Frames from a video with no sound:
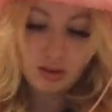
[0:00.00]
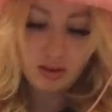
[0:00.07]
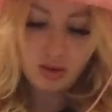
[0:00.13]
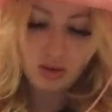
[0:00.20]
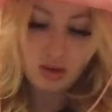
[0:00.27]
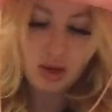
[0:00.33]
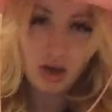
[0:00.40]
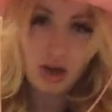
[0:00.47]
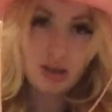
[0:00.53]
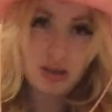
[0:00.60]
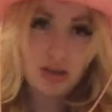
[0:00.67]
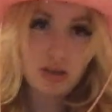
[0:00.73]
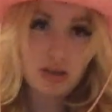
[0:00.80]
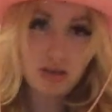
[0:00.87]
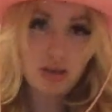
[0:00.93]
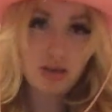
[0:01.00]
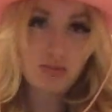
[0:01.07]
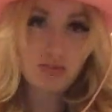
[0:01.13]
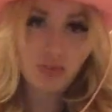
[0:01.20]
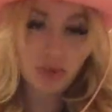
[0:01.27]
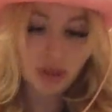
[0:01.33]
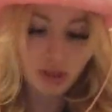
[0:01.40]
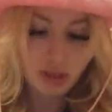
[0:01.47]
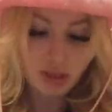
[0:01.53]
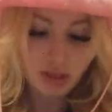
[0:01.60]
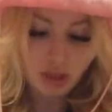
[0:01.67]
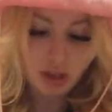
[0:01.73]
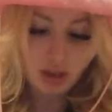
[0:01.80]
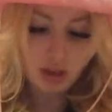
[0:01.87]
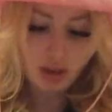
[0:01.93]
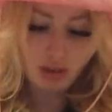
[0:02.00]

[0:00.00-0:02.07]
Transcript: Yeah, it's still really sticky.